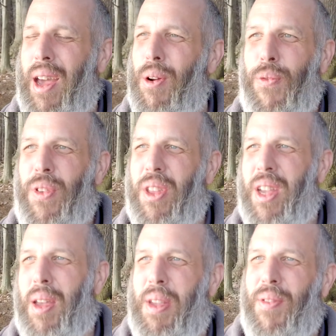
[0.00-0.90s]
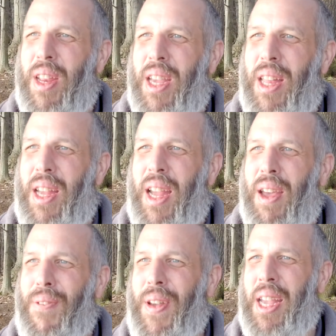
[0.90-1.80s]
I don't feel like I'm even hitting
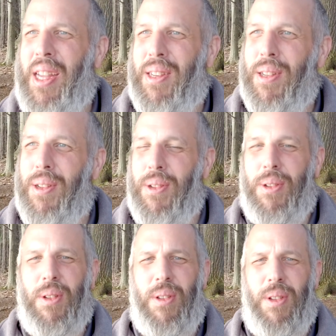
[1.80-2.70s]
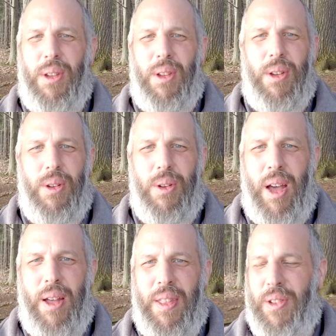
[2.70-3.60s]
f8
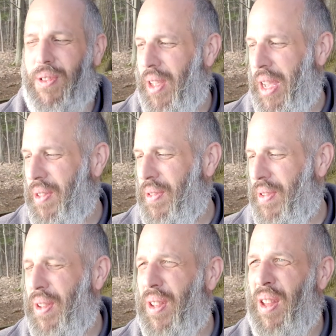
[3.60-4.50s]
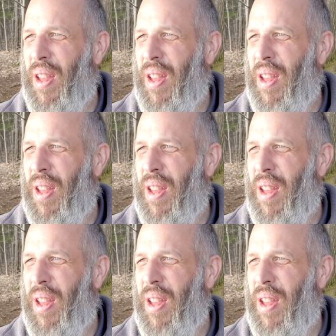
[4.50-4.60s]
on this lens.